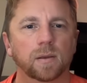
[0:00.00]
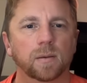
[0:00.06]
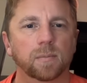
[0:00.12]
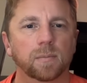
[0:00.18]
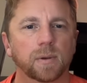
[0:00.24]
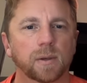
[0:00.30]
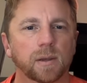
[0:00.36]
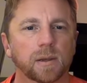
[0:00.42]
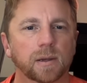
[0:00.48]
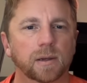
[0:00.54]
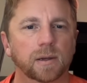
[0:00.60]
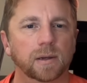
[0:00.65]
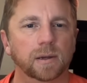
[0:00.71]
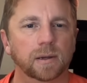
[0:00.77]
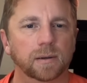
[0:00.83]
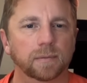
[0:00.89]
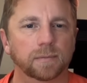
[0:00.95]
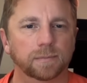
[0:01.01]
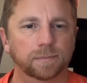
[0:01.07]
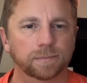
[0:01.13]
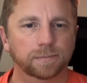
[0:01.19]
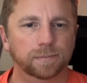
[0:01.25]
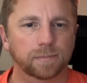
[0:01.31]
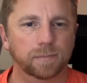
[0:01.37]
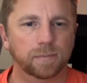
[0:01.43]
Big
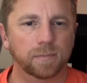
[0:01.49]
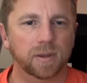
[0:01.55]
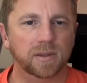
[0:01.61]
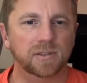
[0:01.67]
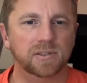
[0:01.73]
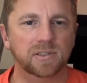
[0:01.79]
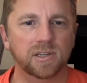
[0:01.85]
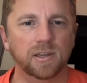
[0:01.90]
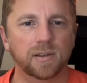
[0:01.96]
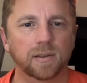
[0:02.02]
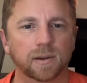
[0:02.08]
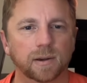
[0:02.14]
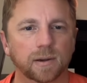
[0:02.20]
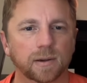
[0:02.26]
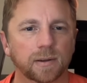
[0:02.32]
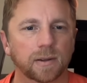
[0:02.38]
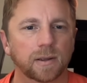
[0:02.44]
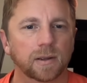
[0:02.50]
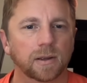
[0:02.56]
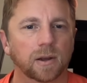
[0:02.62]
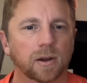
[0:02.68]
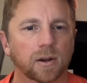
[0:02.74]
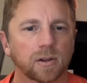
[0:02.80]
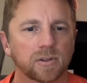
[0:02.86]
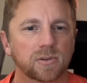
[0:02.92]
C there.
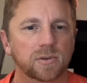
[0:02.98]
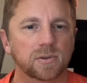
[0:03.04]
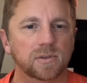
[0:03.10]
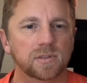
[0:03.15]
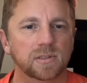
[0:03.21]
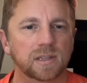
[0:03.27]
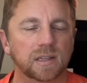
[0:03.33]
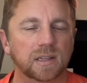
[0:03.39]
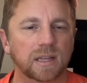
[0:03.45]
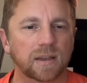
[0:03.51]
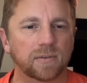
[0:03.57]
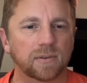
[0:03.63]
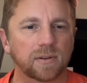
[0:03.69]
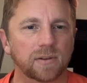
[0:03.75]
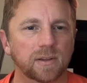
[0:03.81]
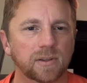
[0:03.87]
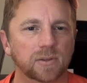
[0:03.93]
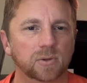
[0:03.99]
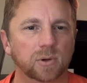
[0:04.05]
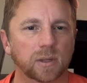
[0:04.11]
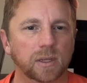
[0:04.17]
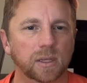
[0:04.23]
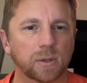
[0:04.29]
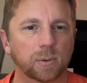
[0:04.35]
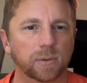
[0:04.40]
Alright, so this is 11. These are
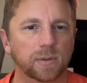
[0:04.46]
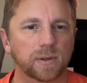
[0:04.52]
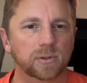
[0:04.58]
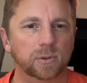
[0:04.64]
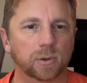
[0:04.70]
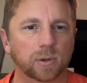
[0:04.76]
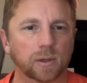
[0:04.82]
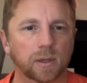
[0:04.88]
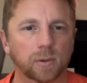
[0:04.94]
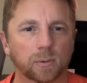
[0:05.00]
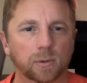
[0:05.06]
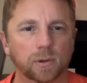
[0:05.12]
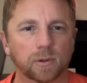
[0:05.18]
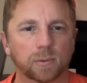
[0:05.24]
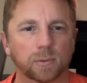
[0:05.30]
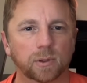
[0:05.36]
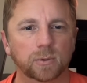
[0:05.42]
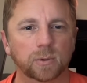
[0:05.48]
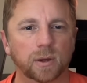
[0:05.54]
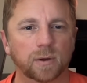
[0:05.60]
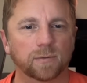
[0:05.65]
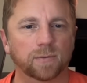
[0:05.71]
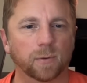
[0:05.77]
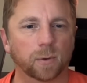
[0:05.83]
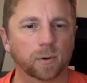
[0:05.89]
all equal. These are all equal. What do I have
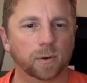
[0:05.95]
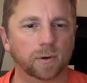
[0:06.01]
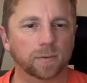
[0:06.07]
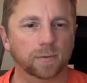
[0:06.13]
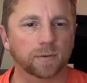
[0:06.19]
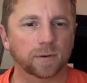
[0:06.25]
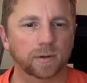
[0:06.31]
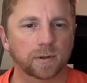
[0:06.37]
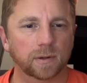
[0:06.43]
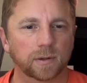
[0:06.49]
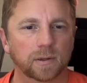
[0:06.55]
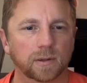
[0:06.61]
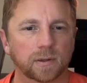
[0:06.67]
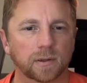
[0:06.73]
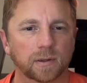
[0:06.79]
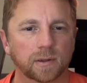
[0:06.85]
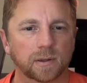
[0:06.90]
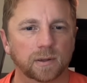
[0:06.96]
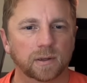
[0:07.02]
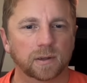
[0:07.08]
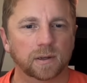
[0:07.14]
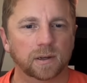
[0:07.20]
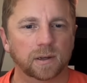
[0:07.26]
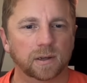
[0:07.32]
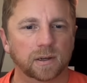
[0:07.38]
4
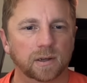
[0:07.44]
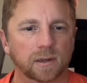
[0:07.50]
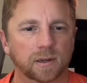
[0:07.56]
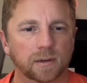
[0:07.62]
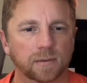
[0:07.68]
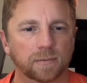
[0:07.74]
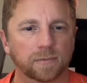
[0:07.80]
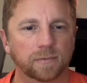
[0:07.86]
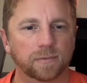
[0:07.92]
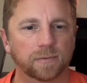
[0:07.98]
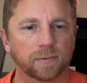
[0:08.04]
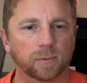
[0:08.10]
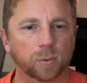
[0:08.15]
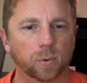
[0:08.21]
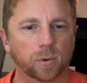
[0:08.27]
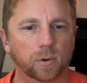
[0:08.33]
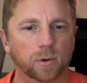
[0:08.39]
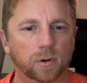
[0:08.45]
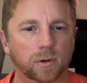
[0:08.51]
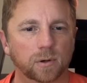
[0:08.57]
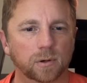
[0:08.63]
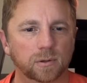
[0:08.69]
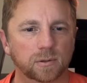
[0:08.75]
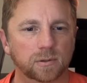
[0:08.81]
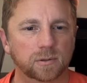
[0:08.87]
of?
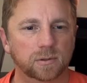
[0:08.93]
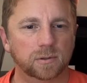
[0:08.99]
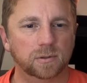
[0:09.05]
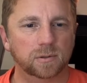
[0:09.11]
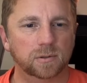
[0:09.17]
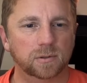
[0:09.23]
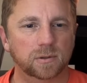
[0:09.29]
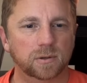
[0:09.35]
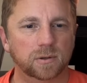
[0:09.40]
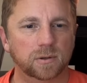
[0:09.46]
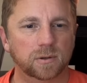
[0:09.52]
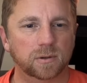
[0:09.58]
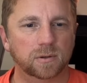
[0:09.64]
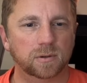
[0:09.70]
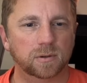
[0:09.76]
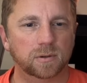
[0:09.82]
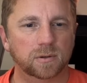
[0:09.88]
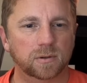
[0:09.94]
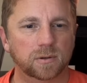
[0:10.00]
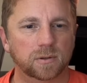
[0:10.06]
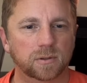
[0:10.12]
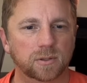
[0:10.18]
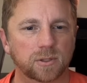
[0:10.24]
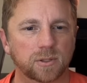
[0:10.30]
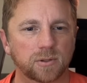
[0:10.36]
4
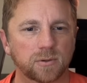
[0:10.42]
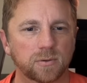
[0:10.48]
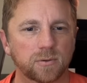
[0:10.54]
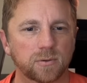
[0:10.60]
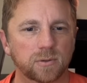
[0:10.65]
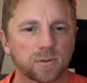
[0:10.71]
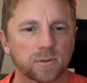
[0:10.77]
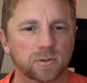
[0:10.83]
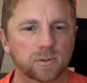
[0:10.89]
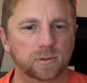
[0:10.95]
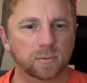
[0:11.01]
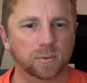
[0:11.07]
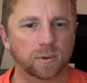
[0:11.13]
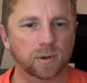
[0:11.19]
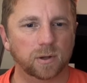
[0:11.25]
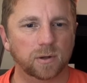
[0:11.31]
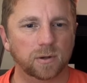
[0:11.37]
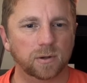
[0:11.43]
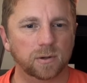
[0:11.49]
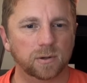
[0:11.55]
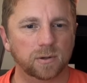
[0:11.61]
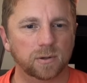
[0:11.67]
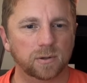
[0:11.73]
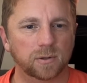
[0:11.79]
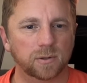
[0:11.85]
2s. 1,
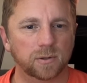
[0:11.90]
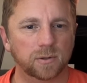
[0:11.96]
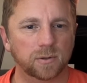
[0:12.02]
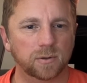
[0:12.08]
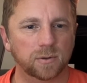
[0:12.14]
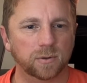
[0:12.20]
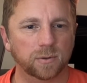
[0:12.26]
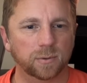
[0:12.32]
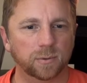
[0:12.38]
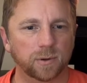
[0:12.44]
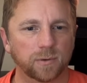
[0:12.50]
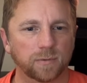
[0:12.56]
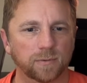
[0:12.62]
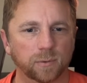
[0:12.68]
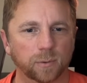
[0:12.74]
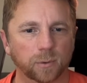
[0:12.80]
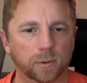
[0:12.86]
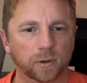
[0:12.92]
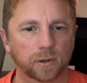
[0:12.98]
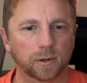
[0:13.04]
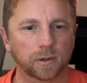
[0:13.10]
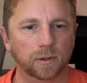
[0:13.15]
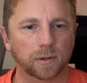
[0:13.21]
2, 3, 4.